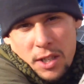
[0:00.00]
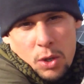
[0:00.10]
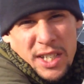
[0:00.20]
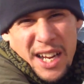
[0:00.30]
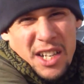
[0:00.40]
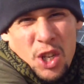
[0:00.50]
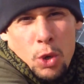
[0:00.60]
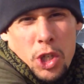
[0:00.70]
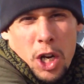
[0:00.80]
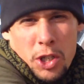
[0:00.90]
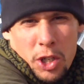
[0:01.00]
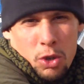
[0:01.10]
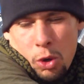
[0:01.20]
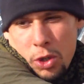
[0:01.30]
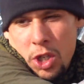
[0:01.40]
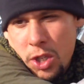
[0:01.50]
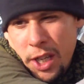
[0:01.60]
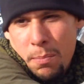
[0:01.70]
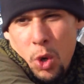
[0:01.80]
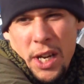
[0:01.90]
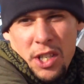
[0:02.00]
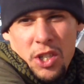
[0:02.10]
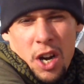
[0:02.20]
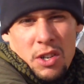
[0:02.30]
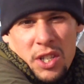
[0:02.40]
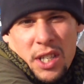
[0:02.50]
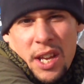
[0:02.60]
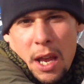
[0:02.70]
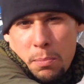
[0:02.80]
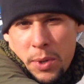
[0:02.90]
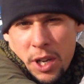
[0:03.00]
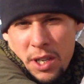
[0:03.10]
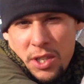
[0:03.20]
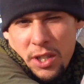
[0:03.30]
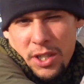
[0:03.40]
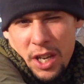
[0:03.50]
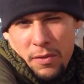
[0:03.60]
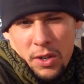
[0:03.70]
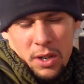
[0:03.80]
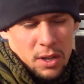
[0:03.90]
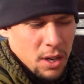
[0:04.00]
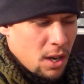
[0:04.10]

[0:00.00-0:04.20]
And so it's got its own charge control, which is like a Morningstar 6 amp sun saver